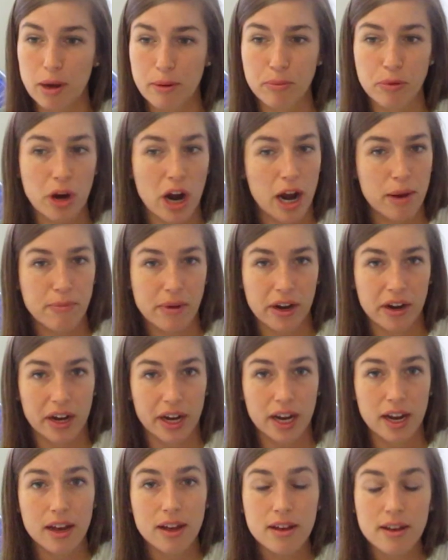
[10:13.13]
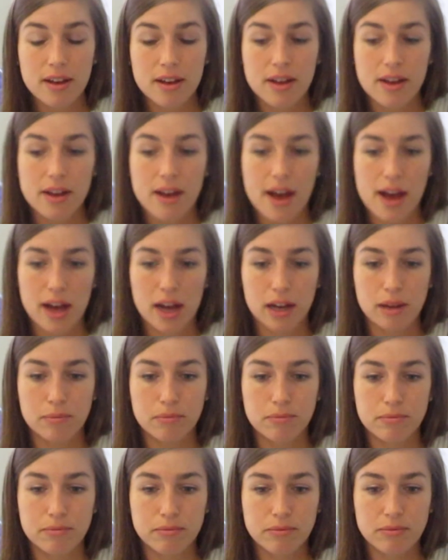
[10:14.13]
My primary
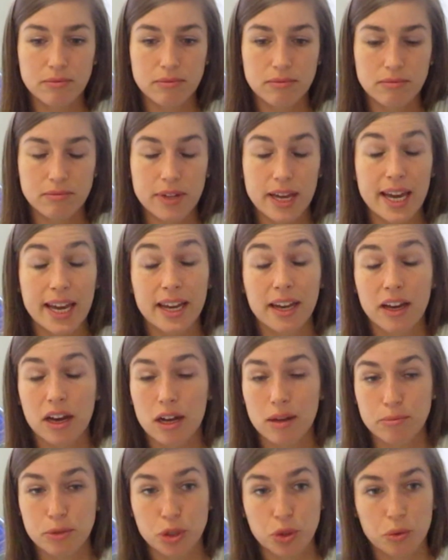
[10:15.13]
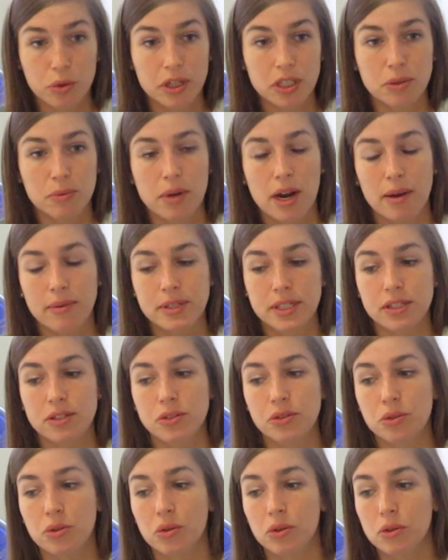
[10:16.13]
income source when I was
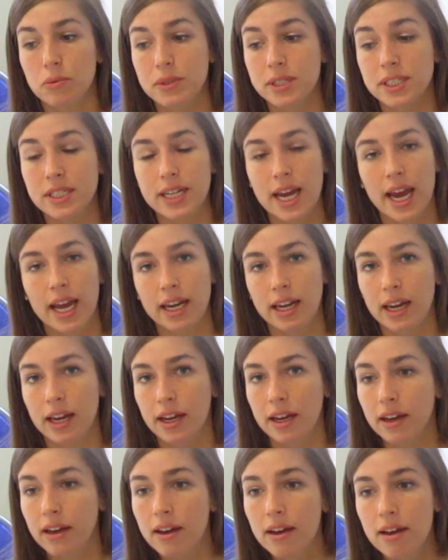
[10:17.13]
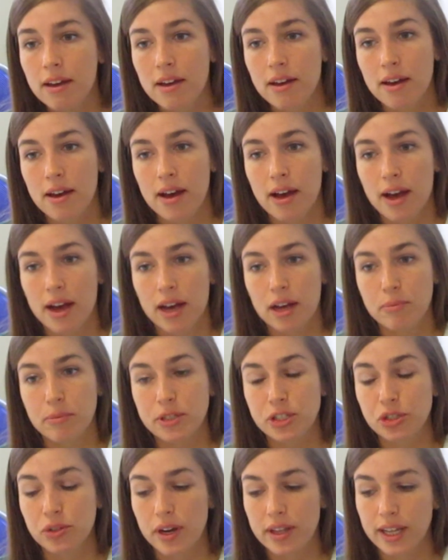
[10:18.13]
in school was nannying,
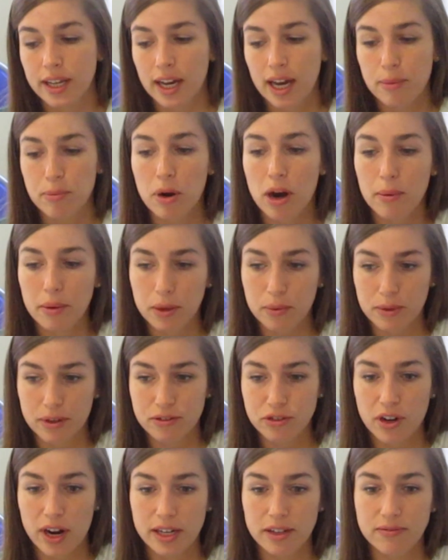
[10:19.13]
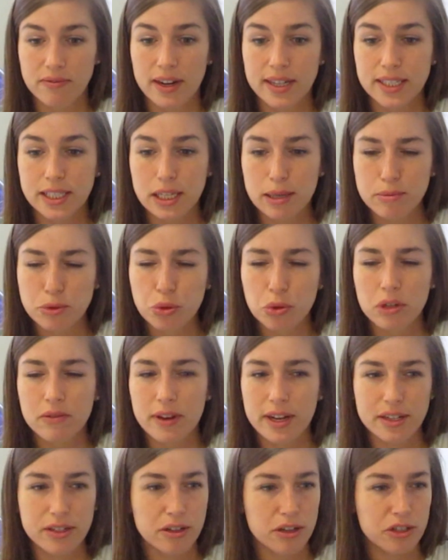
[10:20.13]
and so I think I probably would have tried to find some sort
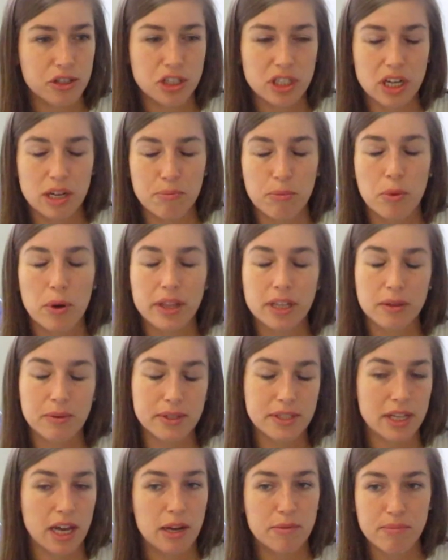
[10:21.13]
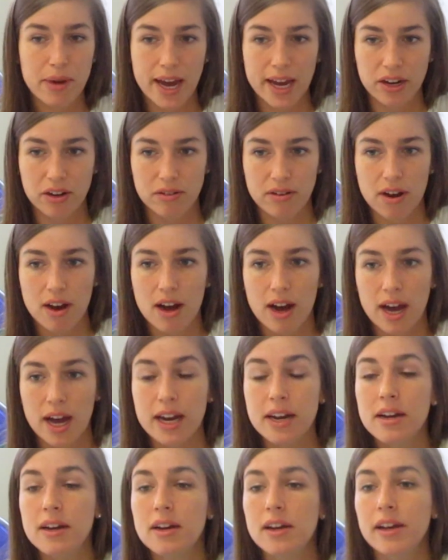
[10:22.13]
of internship, whether it was unpaid or
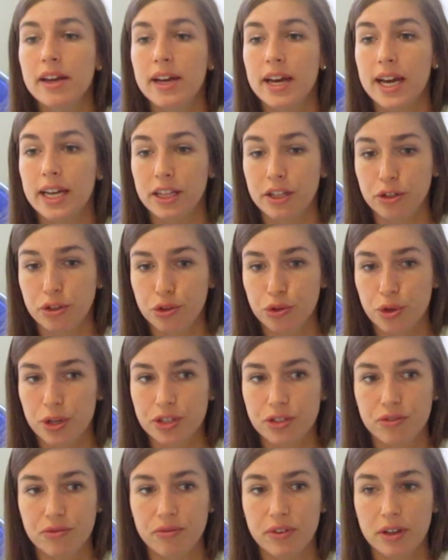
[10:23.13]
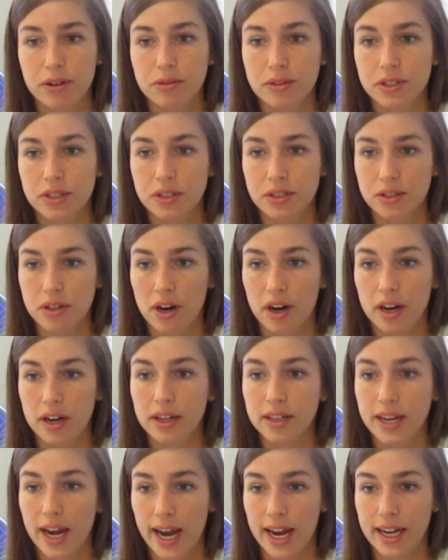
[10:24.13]
not, in the nutrition field to
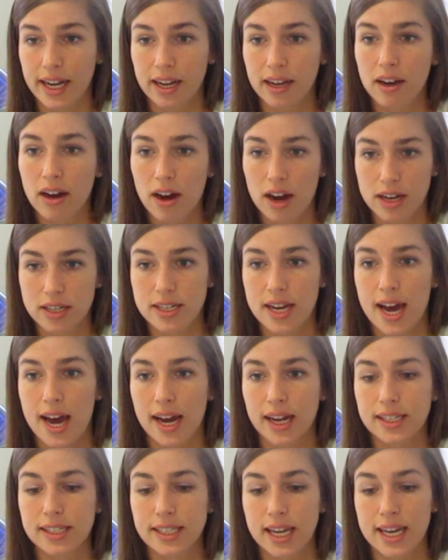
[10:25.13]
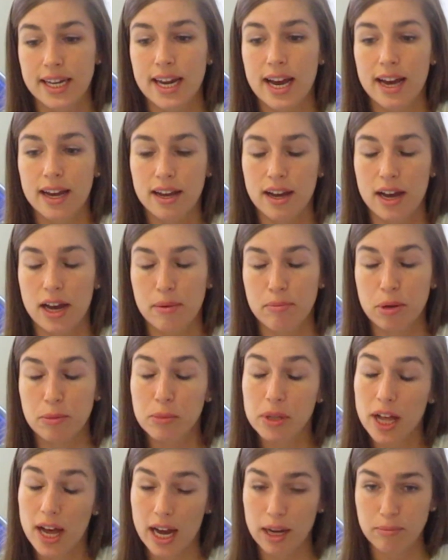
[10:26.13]
start gaining contacts and
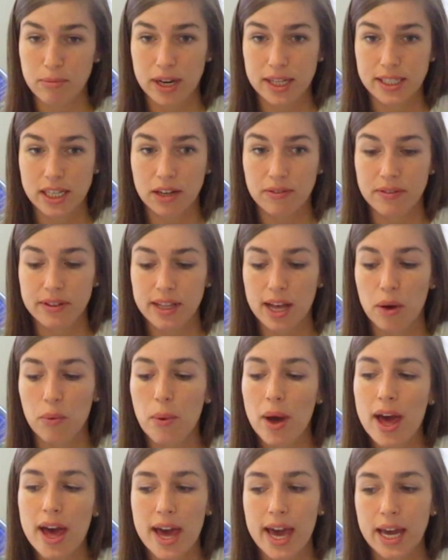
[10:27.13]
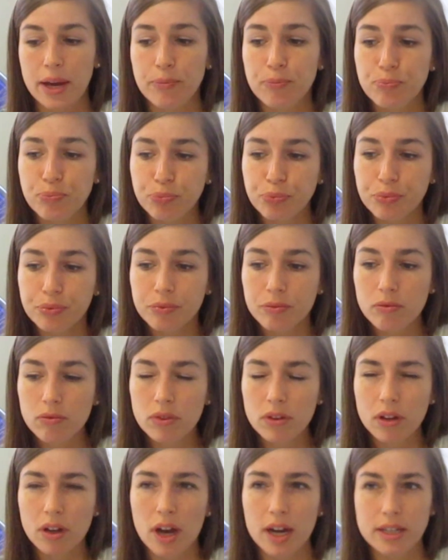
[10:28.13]
applying myself in that way.
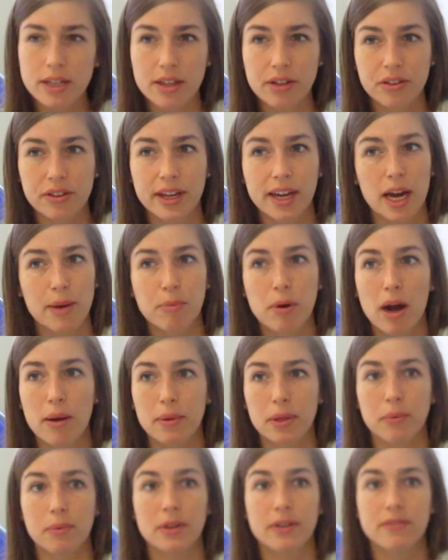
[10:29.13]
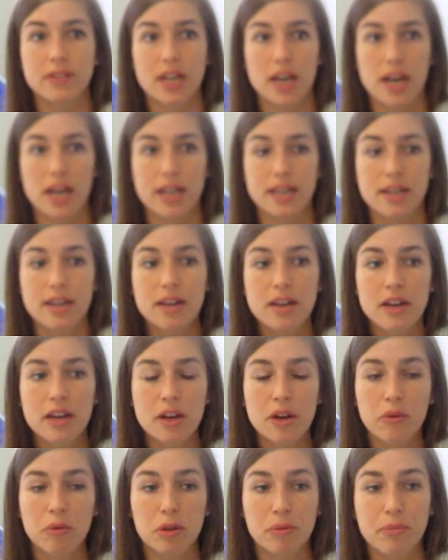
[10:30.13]
Another thing I probably would have done
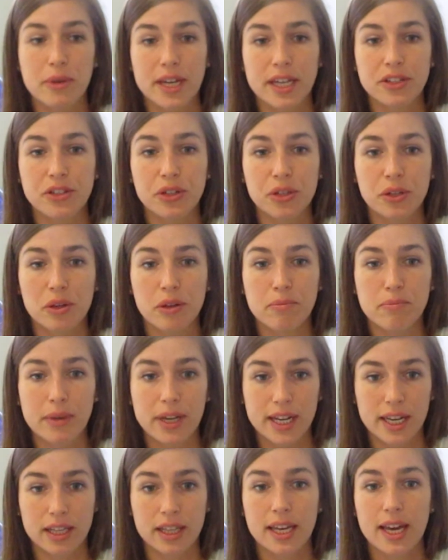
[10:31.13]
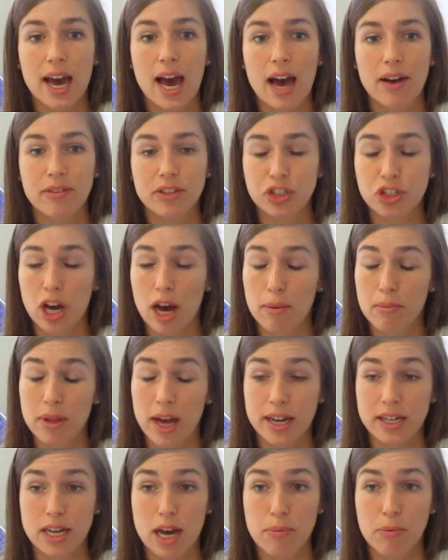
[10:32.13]
would be to immediately have a job
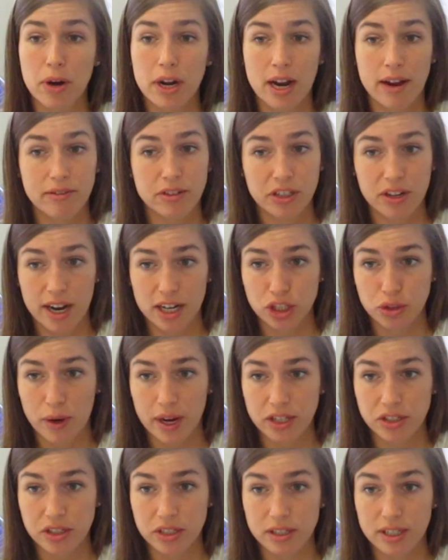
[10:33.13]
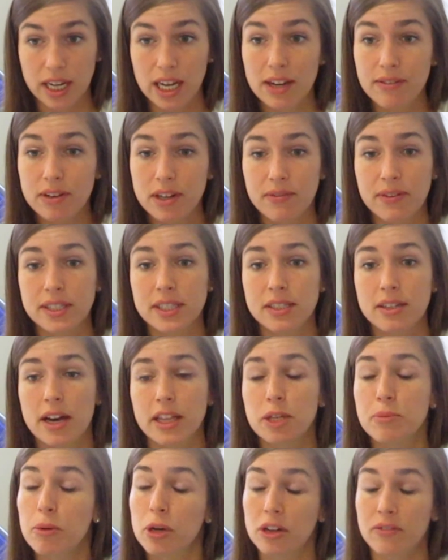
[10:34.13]
lined up right after graduation, even if it's
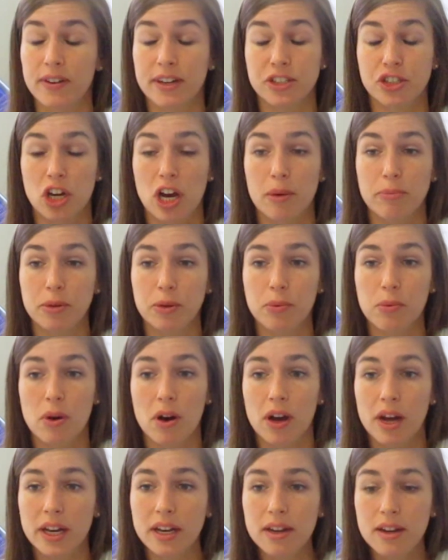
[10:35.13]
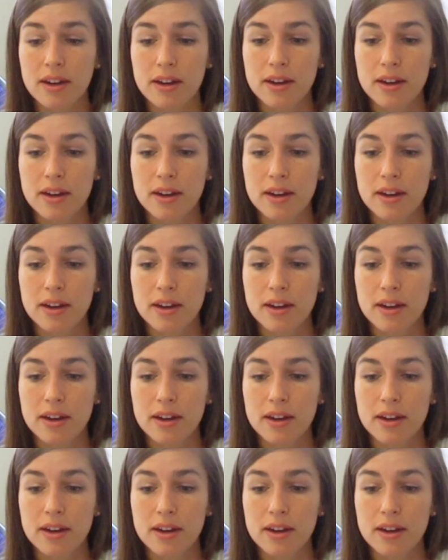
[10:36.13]
not the perfect job you want.